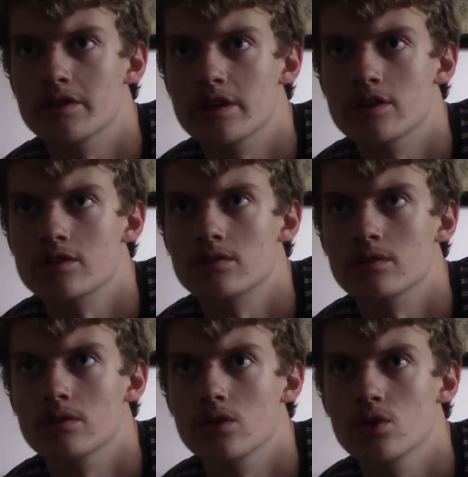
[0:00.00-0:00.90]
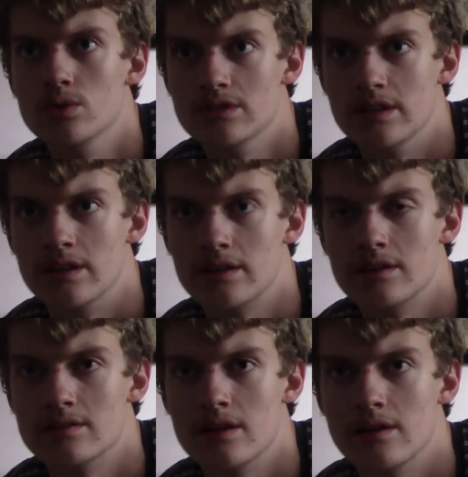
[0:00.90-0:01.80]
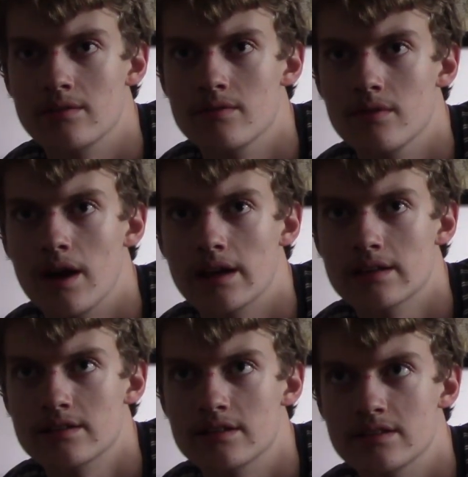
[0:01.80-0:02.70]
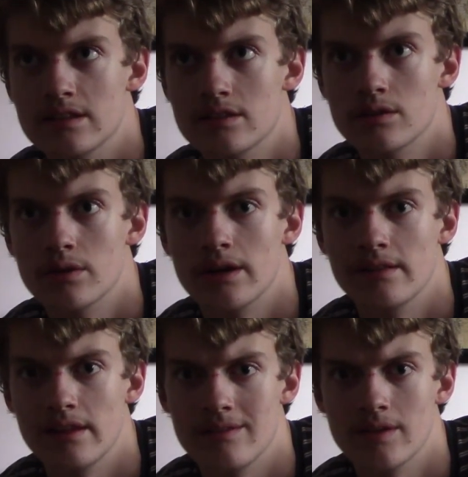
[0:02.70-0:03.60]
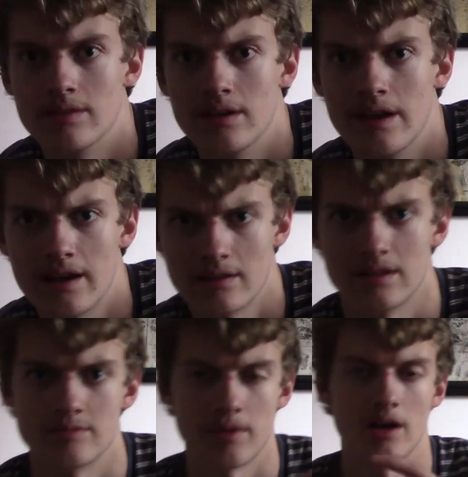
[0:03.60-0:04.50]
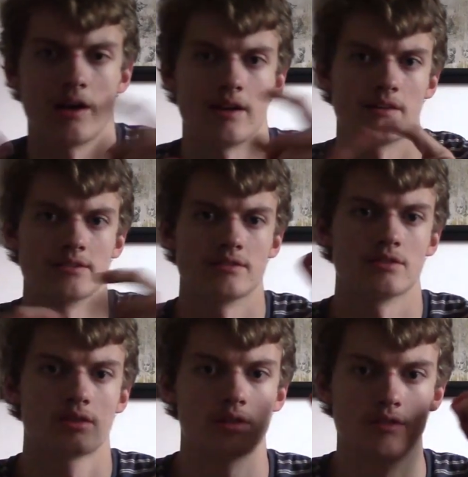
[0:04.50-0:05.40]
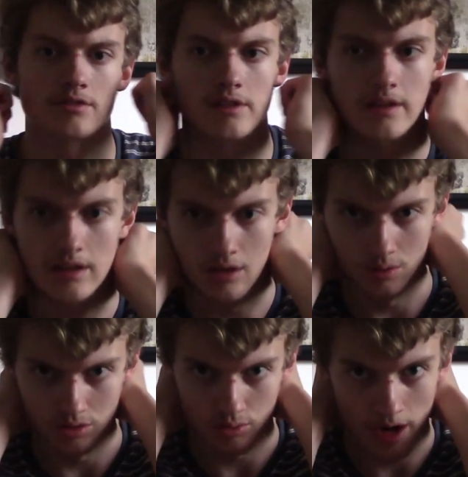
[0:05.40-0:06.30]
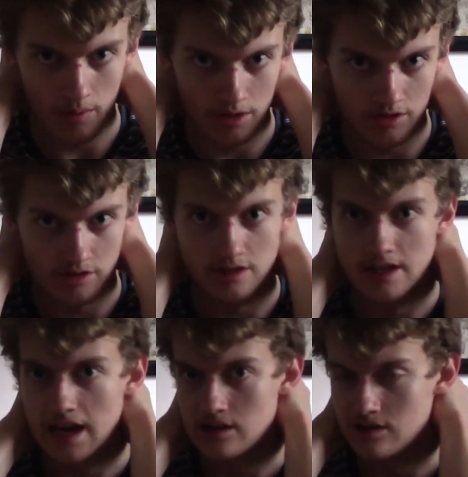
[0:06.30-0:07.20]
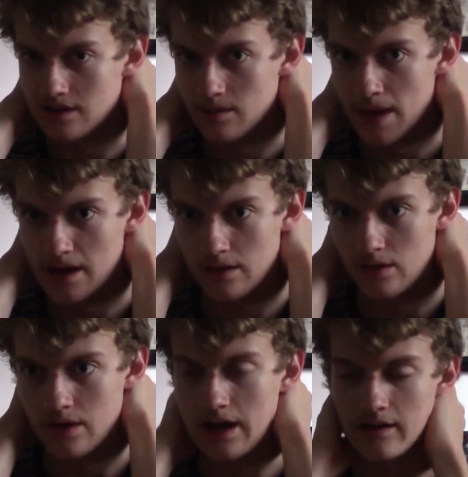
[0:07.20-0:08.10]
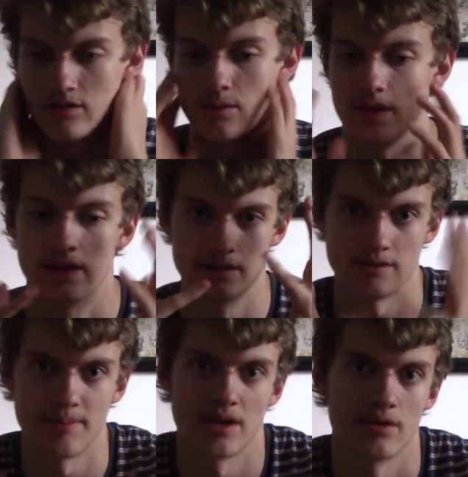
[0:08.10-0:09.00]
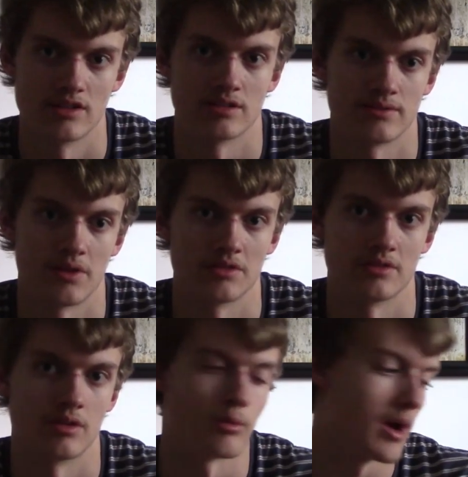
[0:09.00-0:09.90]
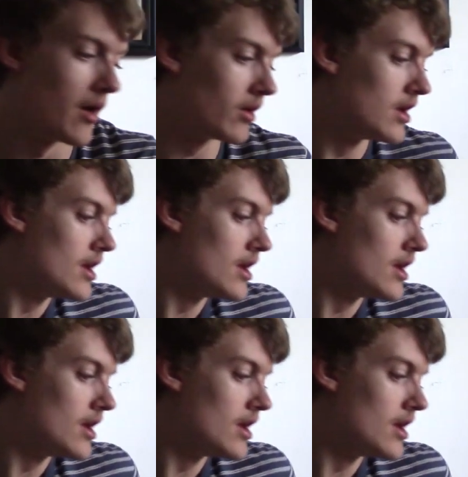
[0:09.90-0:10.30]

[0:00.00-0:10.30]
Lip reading: They just lose it because they, I guess, disintegrate, leaving the necklace behind because the circular slinky goes around and just attaches at the back of their neck. So when they disappear, it just falls to the ground.